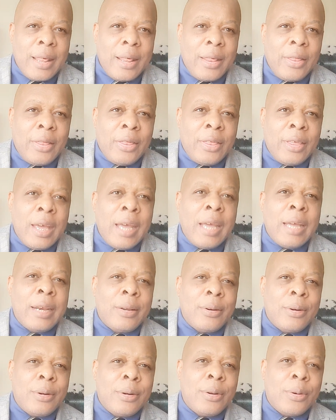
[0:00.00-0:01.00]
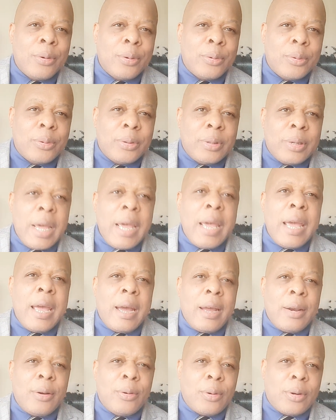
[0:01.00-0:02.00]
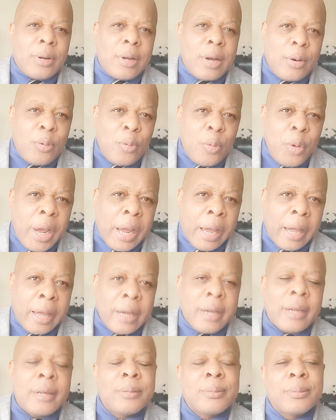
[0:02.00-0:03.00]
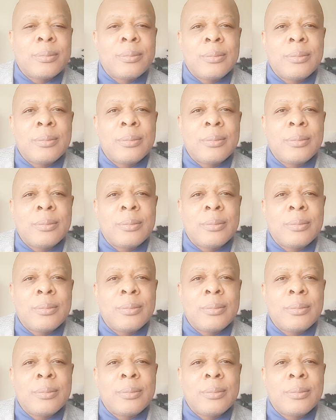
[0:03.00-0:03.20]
They don't know, they are not aware